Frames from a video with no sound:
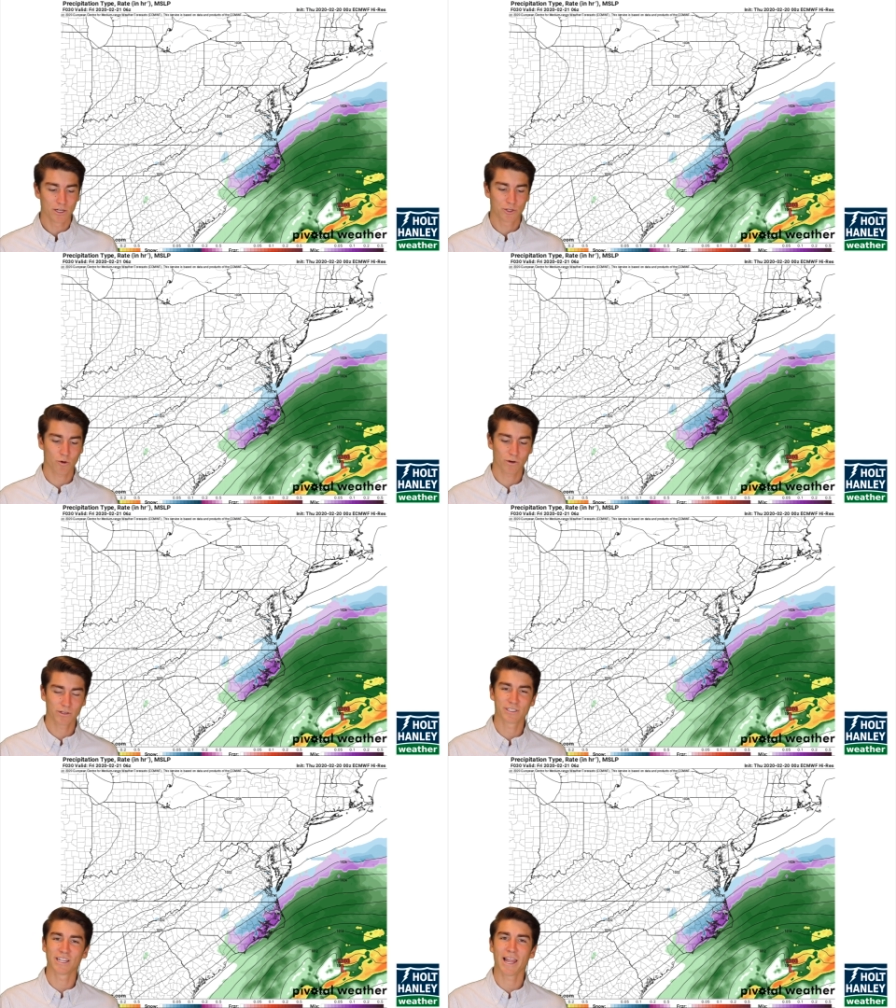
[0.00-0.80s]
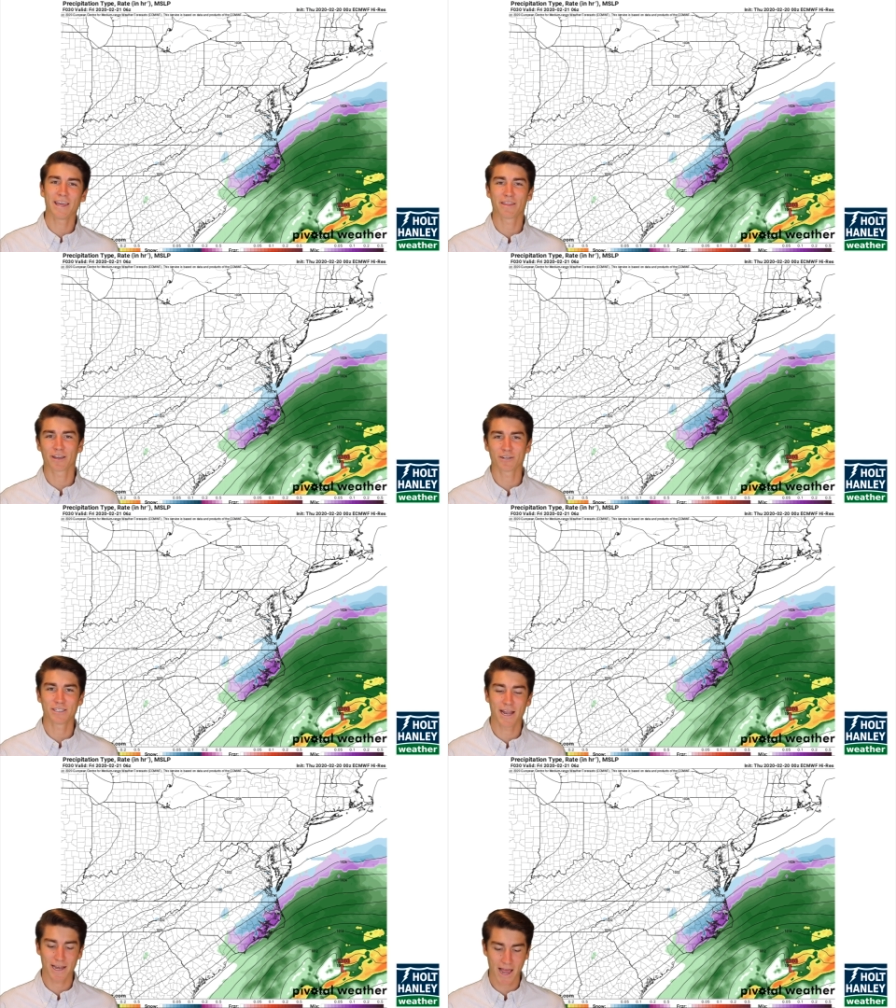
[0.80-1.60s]
towards late
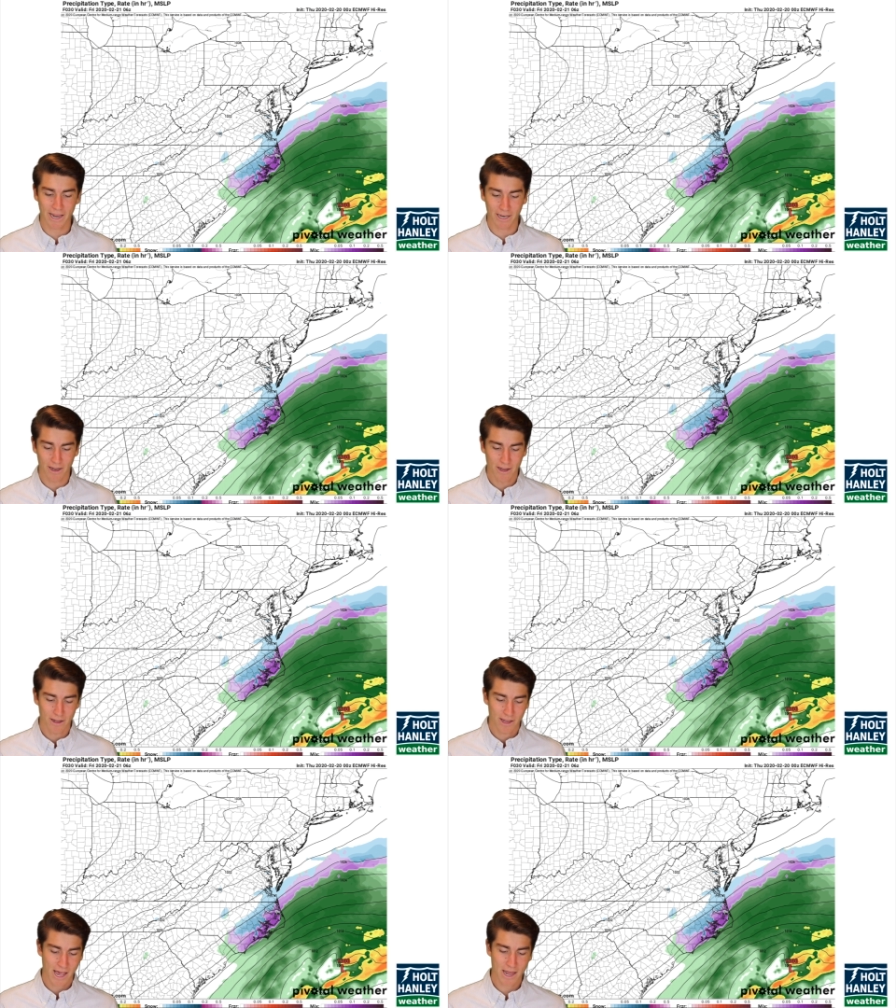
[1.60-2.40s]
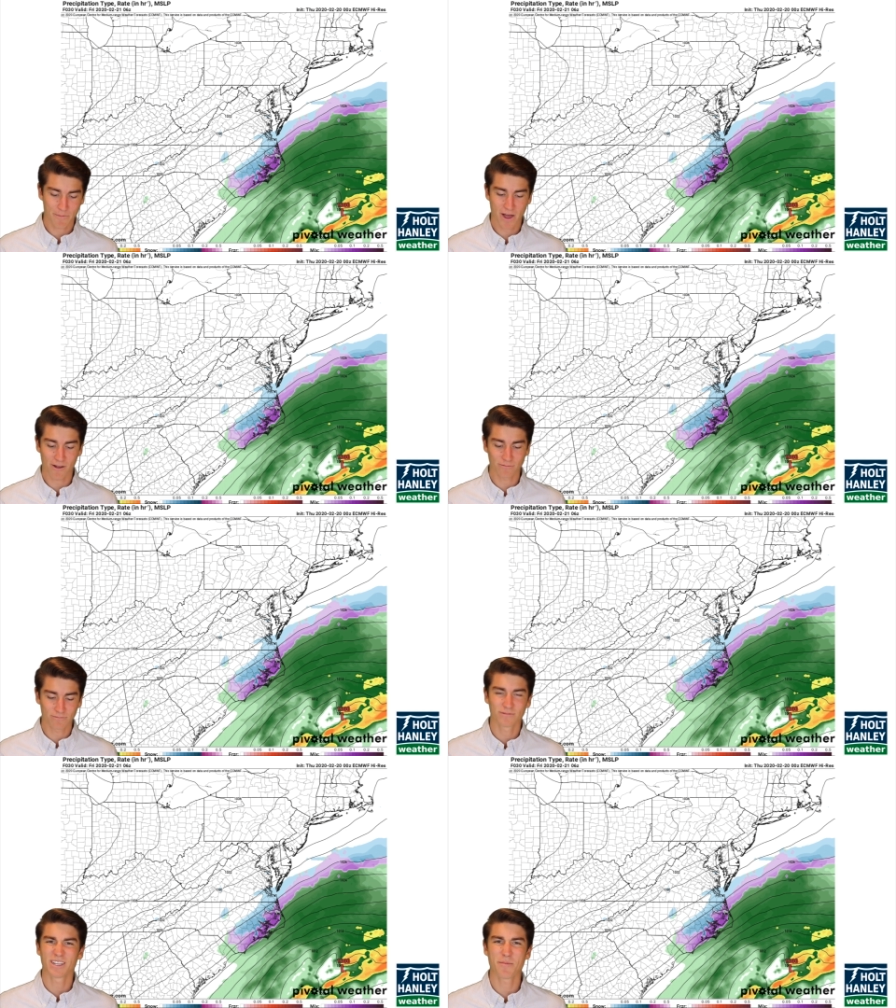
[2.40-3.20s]
Thursday night at
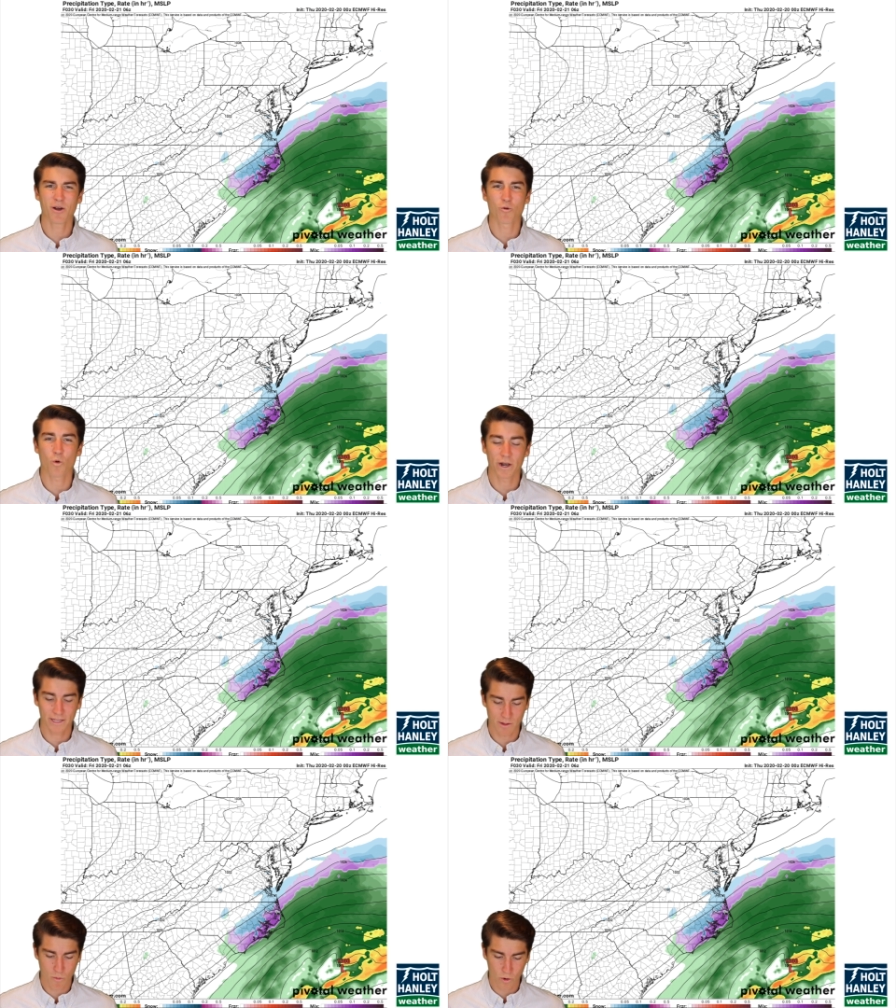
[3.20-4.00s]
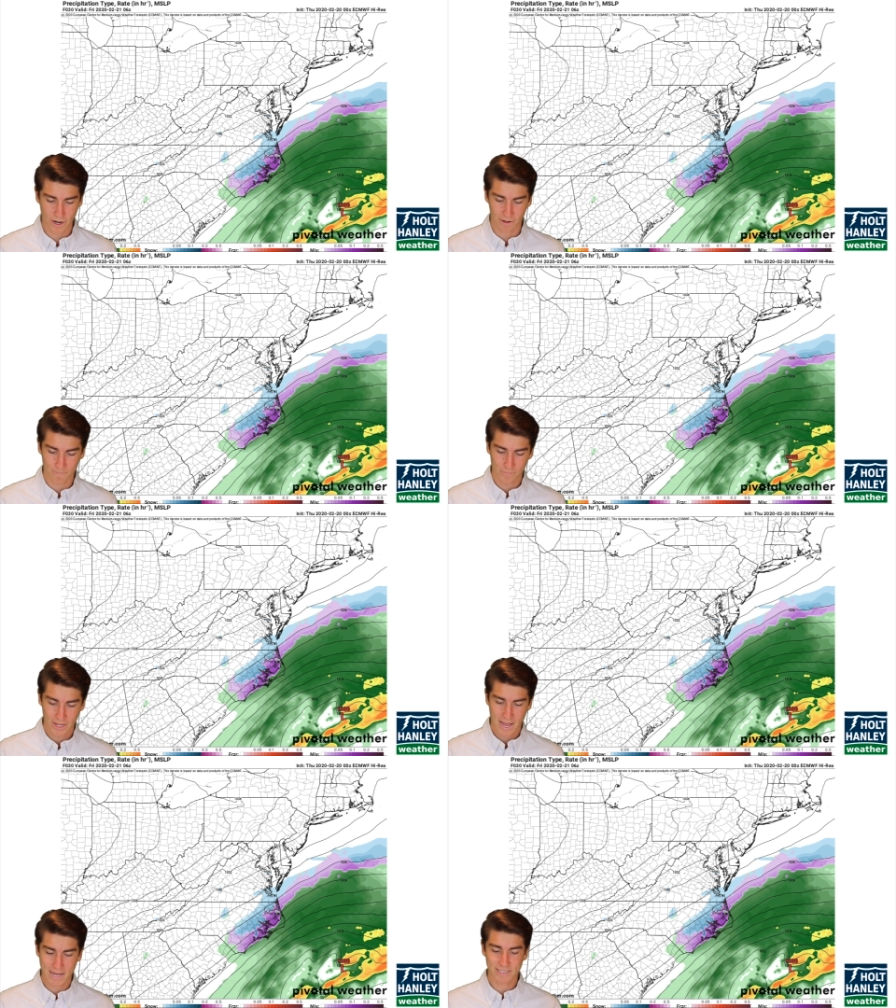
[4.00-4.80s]
about, about 1 in the morning
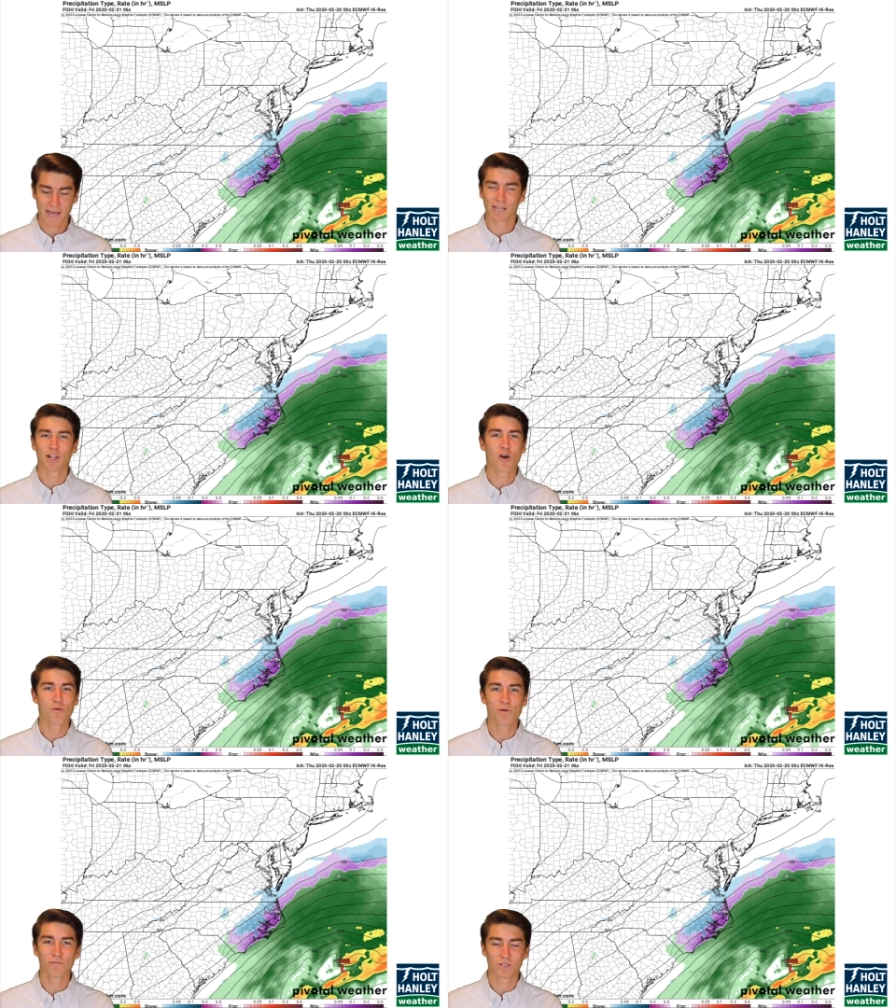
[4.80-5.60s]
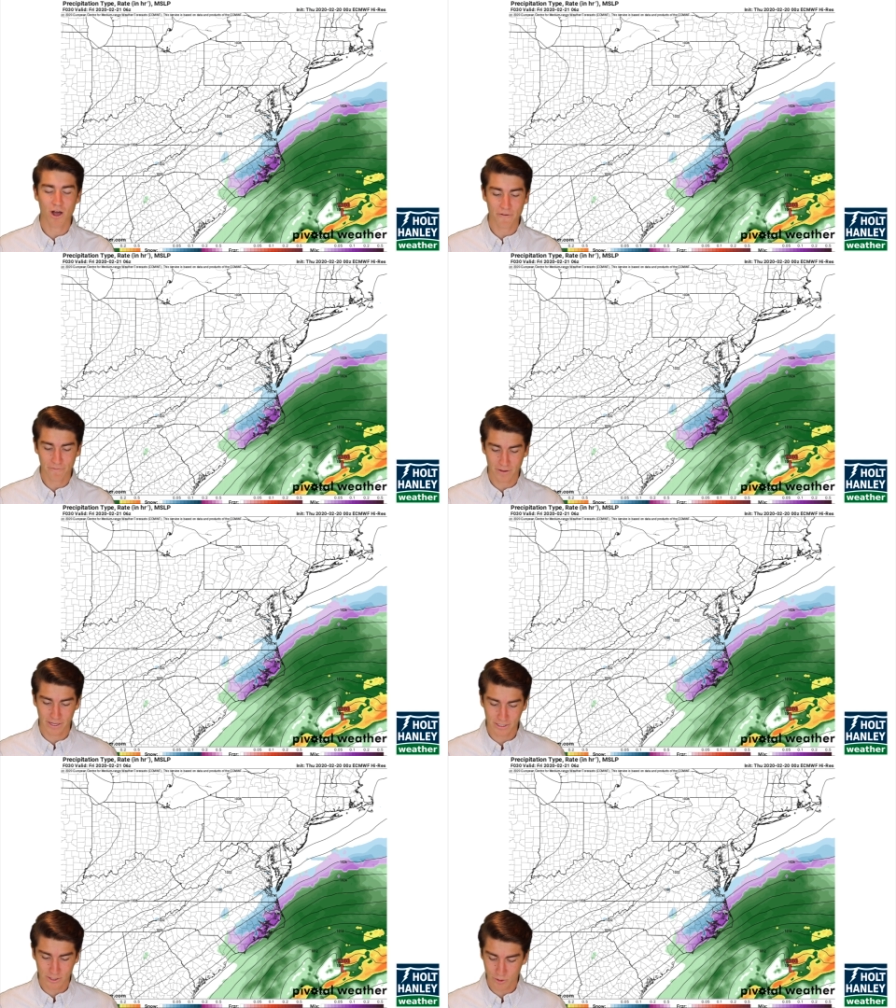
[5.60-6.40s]
as that low moves off
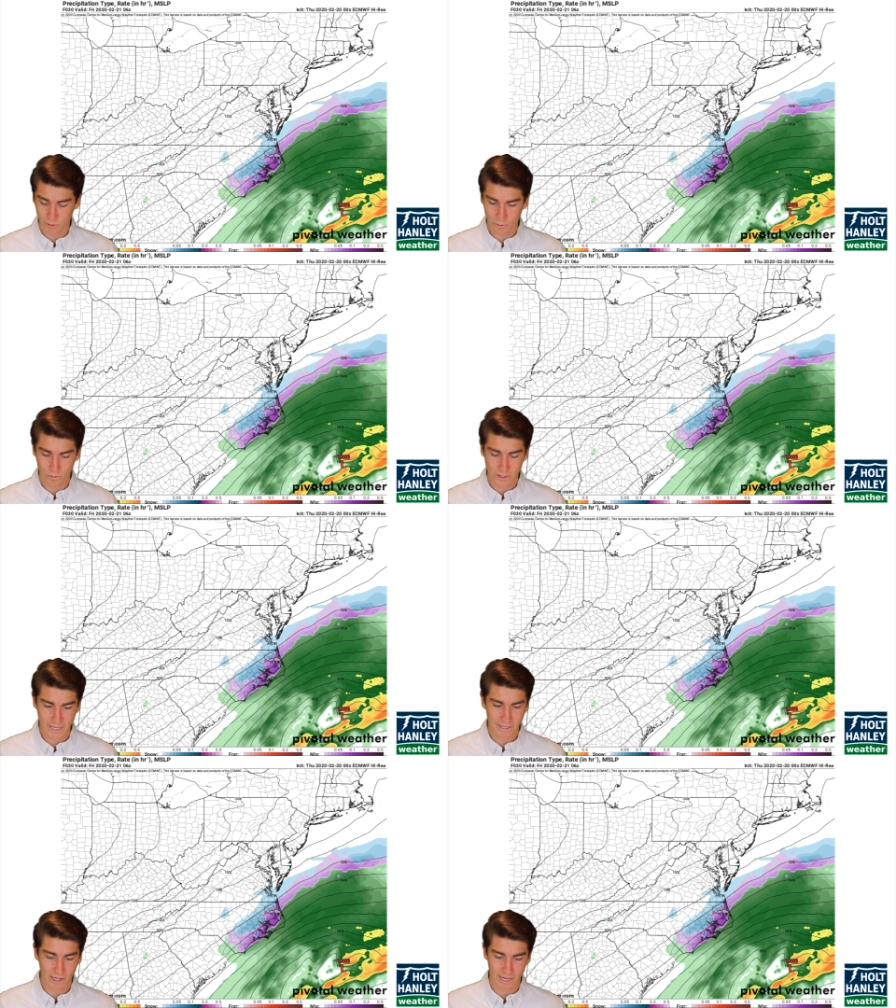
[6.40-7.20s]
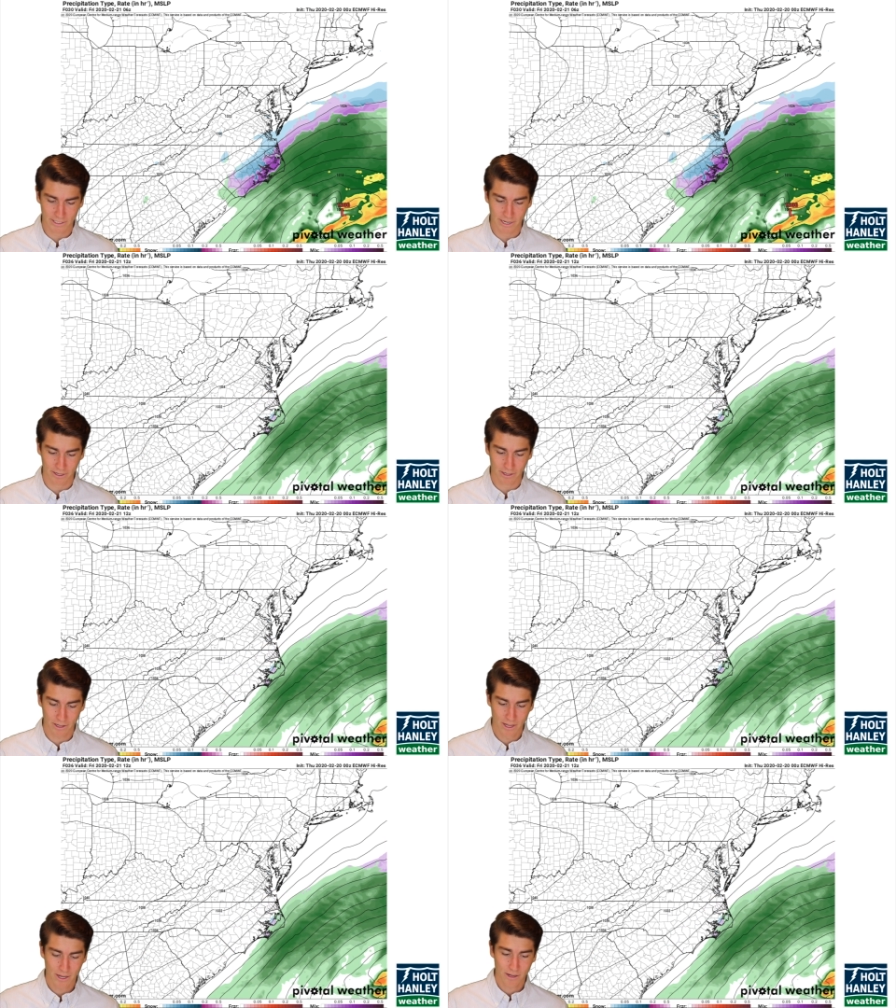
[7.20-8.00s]
into the Atlantic.
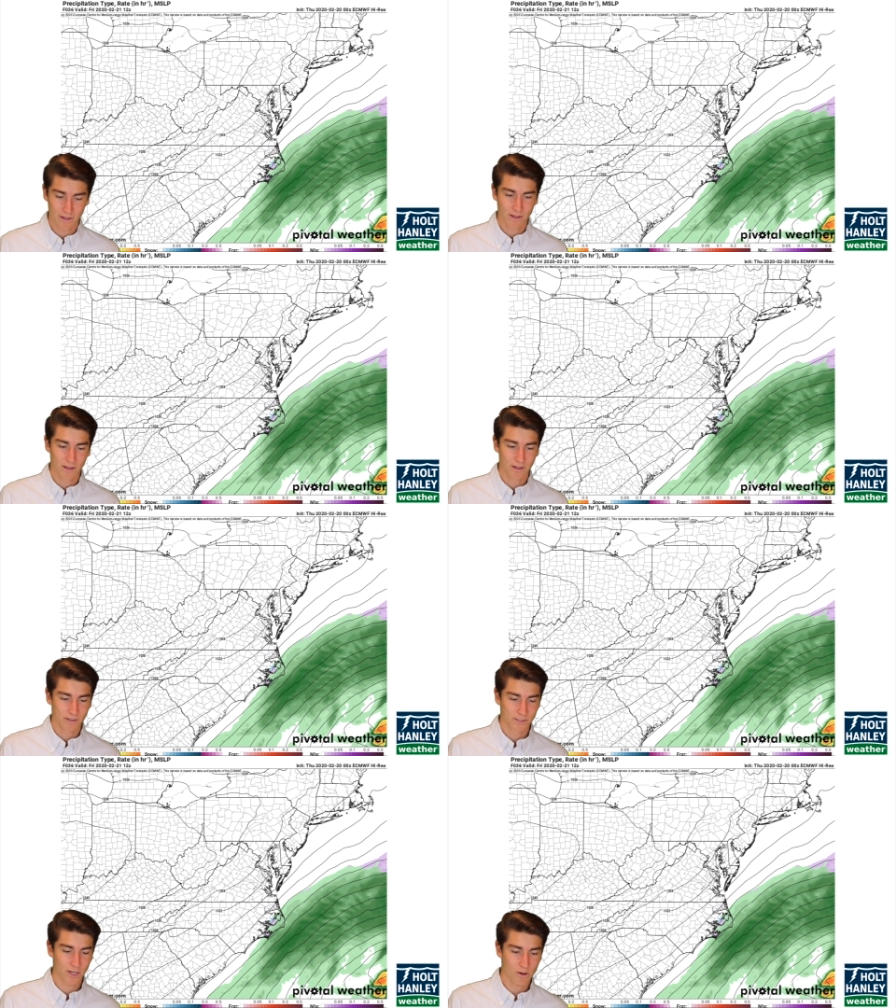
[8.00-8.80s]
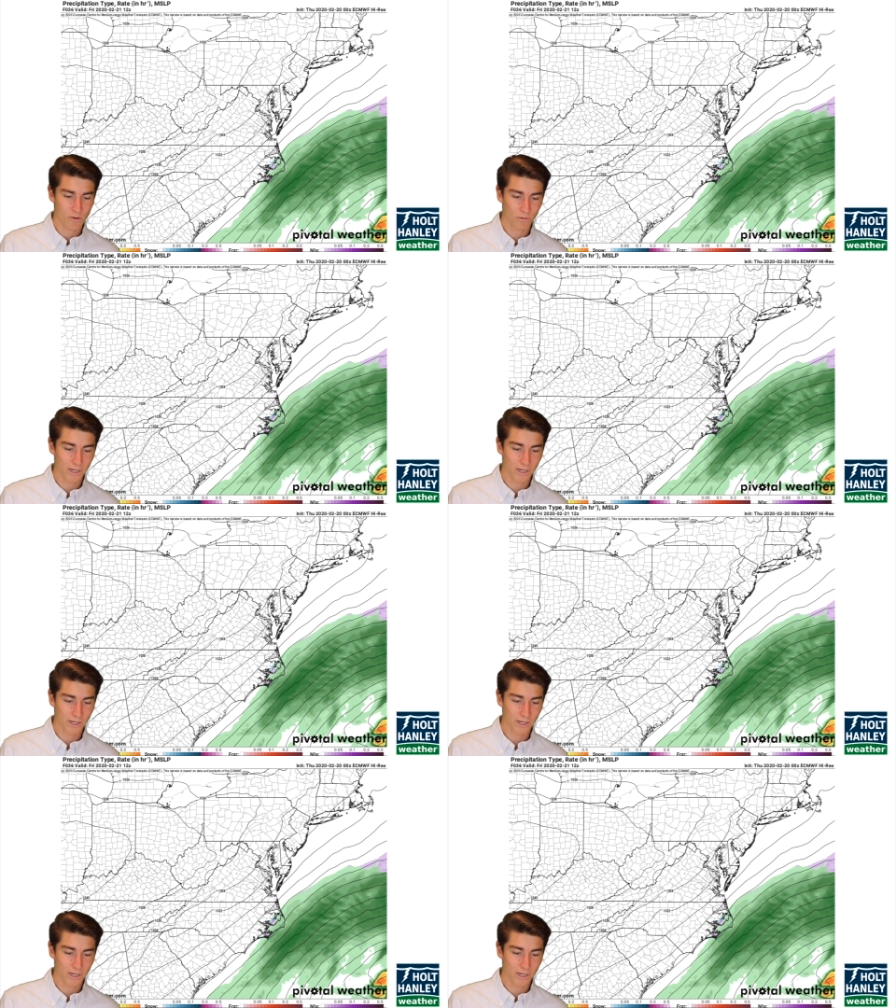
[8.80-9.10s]
So